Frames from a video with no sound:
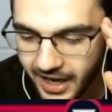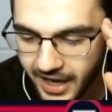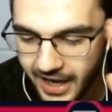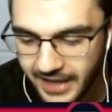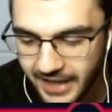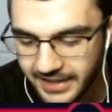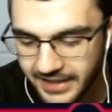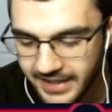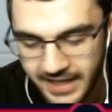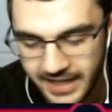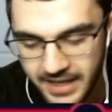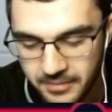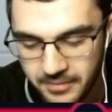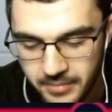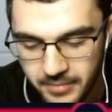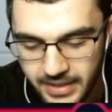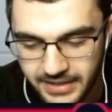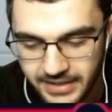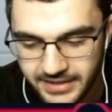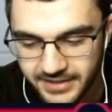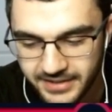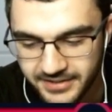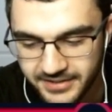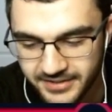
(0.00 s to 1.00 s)
can't
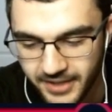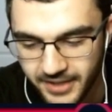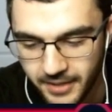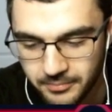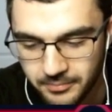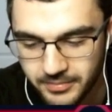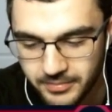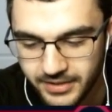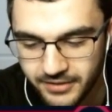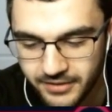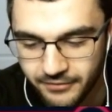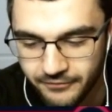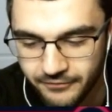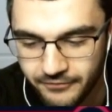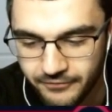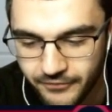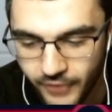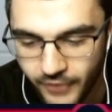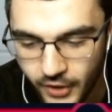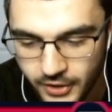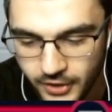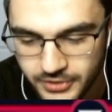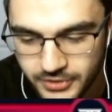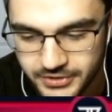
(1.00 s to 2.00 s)
make this up. The
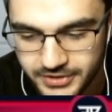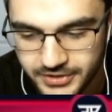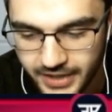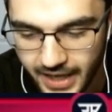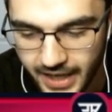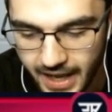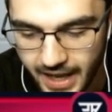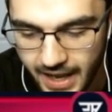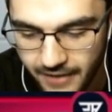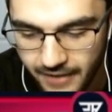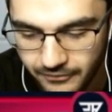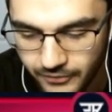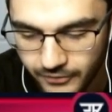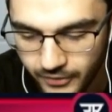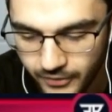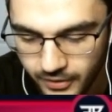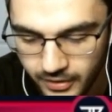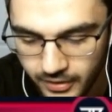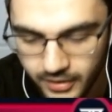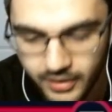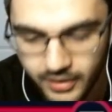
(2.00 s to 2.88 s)
first ever